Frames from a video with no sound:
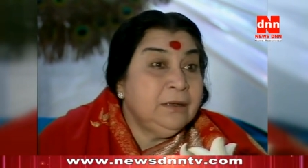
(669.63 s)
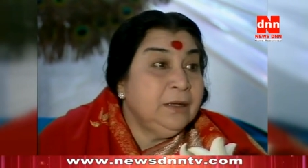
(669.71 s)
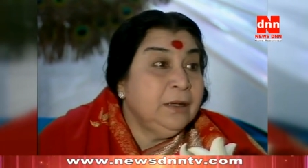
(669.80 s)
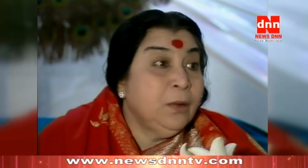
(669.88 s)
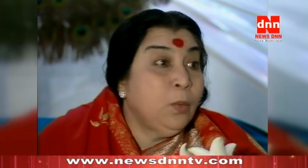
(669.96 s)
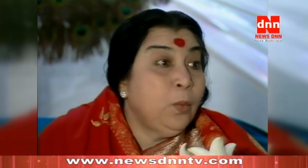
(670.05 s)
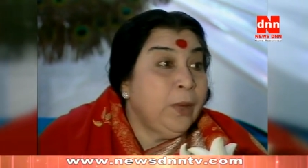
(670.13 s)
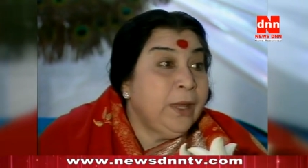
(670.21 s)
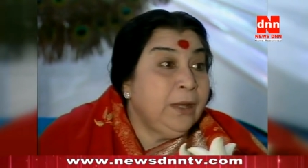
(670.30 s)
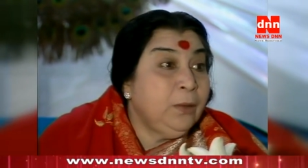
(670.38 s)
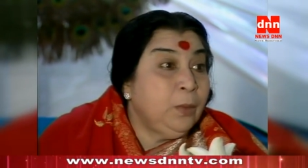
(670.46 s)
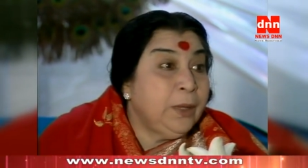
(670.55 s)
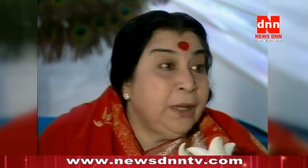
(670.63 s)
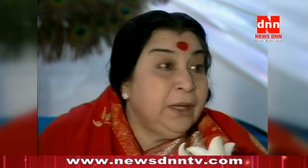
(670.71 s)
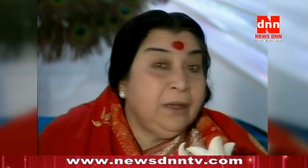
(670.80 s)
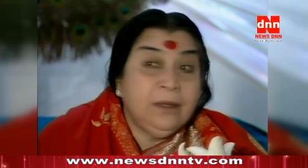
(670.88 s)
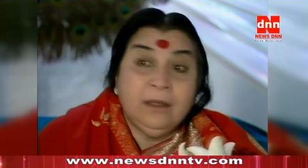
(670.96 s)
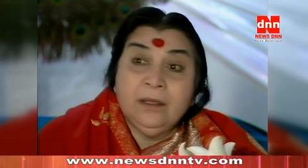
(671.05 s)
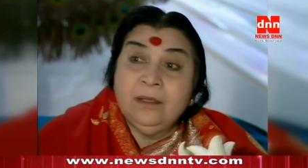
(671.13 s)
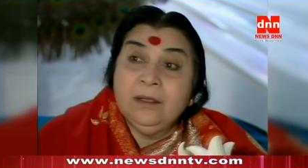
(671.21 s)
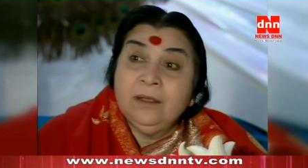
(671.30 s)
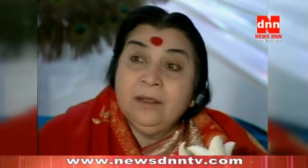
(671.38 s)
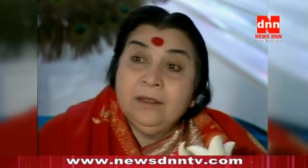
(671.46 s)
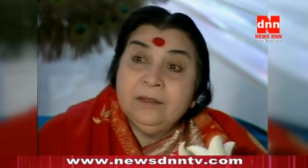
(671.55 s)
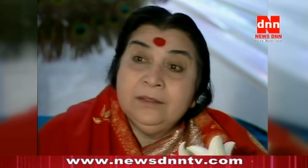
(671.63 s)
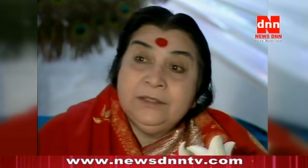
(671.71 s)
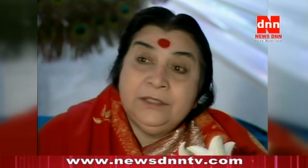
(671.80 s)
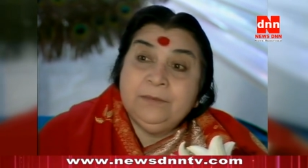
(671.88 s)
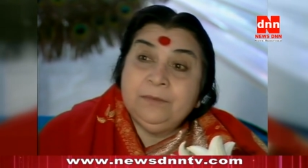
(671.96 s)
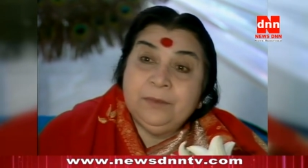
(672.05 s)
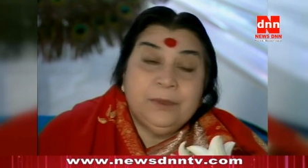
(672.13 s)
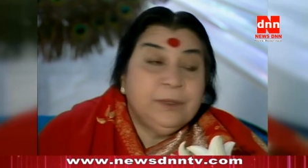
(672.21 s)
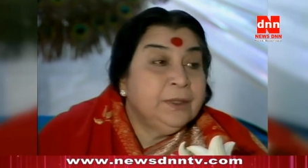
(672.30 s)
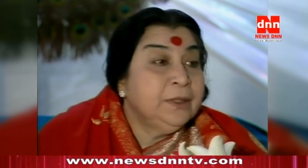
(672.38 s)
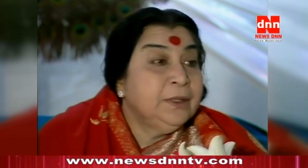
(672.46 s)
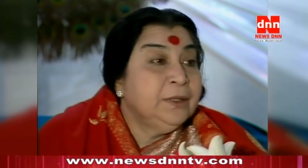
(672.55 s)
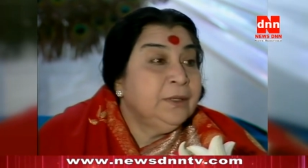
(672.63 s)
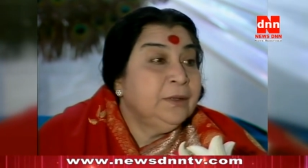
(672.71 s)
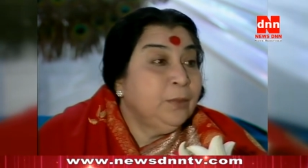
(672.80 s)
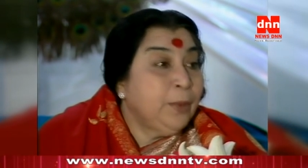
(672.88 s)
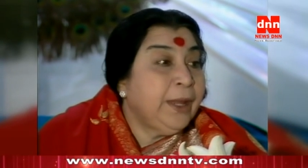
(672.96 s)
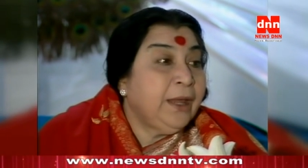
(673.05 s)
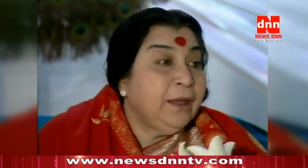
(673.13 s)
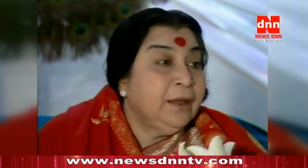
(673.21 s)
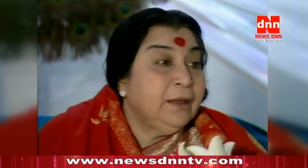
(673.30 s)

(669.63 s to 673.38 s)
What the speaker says: in a very, very cheap way.